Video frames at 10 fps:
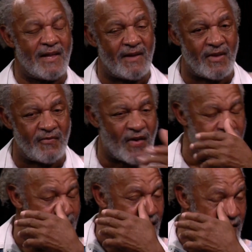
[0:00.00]
And, and in
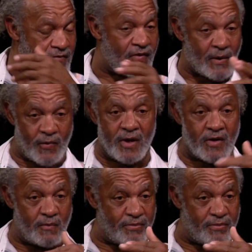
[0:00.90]
fact, that, in fact, we're going to.